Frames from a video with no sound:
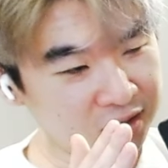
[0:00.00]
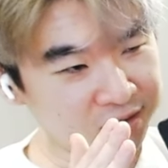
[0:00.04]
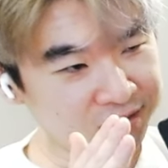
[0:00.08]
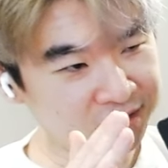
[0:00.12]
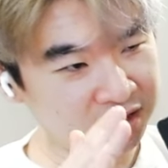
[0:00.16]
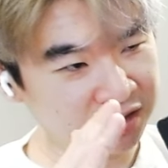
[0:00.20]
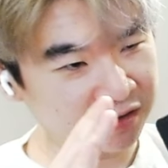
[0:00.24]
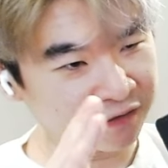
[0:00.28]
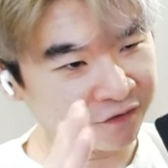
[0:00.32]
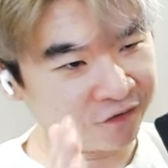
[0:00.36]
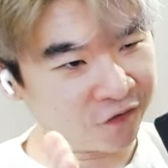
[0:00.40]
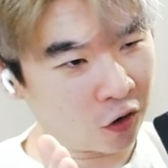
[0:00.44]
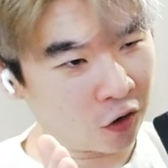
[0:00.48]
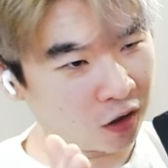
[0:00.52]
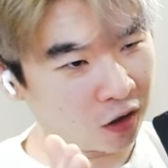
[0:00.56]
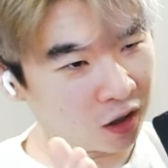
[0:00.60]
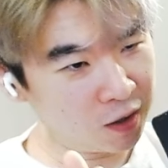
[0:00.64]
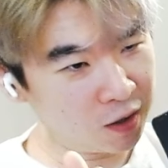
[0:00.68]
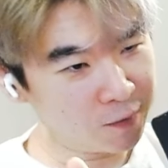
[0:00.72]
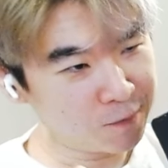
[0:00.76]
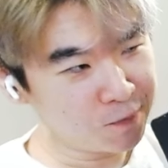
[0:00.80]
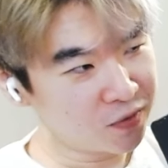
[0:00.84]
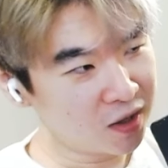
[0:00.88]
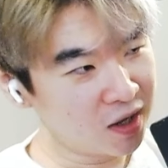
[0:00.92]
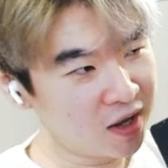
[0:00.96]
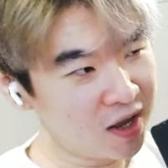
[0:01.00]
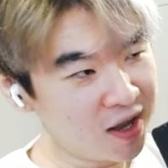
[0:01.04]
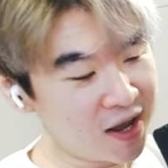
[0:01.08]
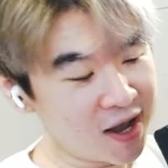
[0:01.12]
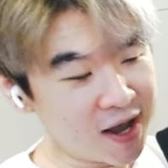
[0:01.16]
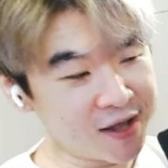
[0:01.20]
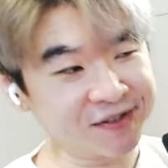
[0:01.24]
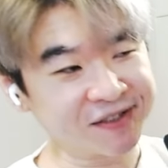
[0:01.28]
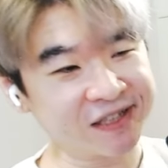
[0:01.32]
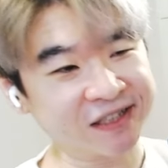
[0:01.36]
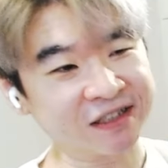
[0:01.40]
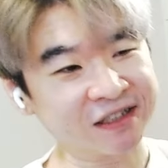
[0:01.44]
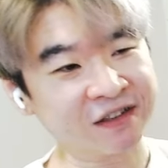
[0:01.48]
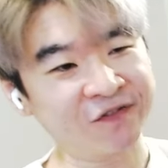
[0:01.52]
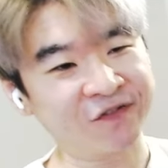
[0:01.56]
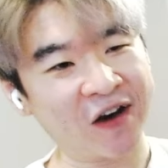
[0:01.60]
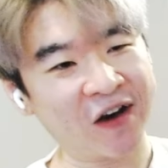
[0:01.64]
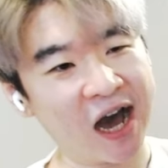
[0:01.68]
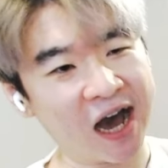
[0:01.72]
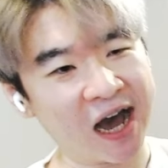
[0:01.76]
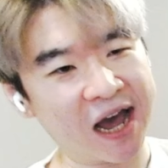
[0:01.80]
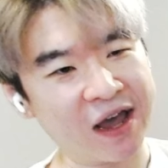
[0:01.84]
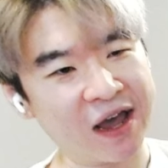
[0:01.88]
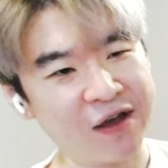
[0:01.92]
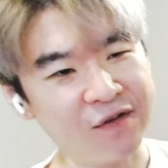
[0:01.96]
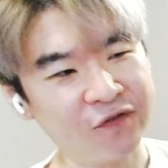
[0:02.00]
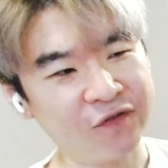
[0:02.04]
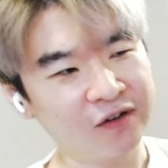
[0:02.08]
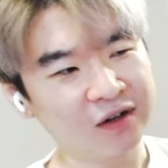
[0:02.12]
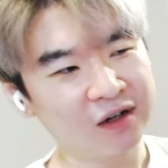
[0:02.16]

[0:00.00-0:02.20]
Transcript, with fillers: Season 4, and then Season 5.